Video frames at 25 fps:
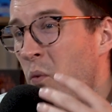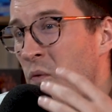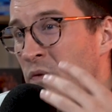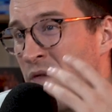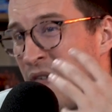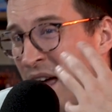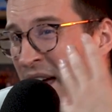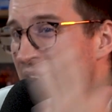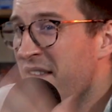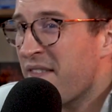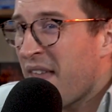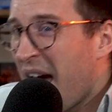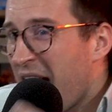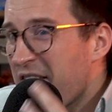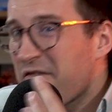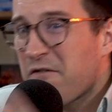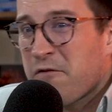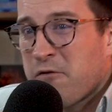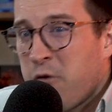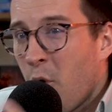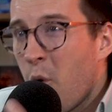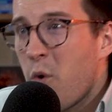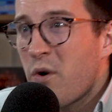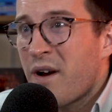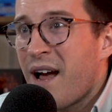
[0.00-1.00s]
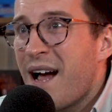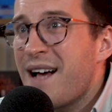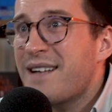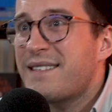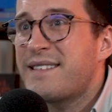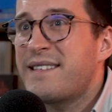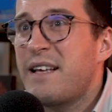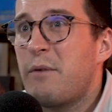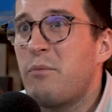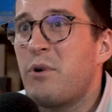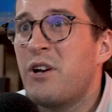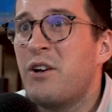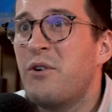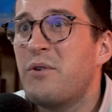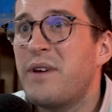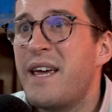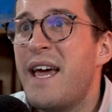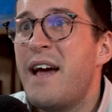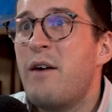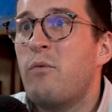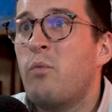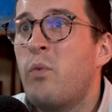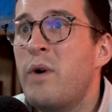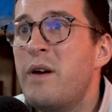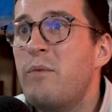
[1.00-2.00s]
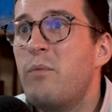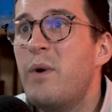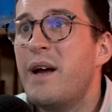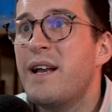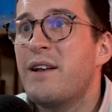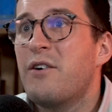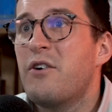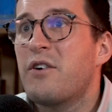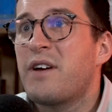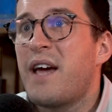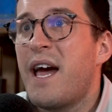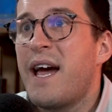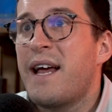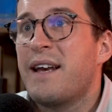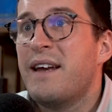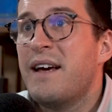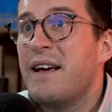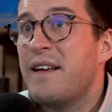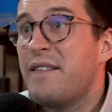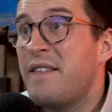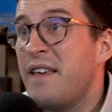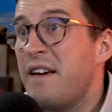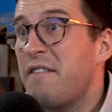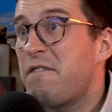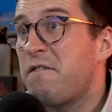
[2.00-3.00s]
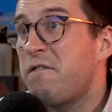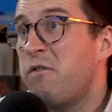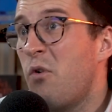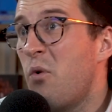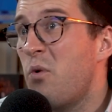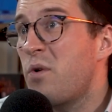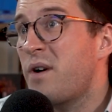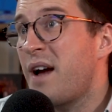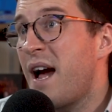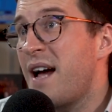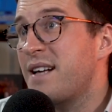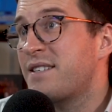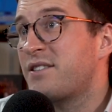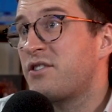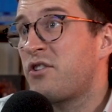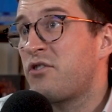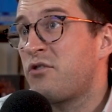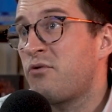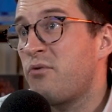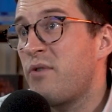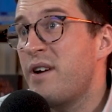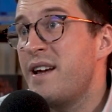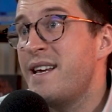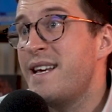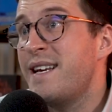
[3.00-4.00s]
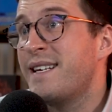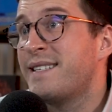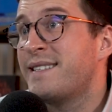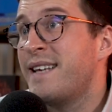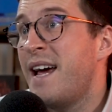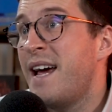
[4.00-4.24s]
that forecast that we're looking at, when we look at their forecast 3 years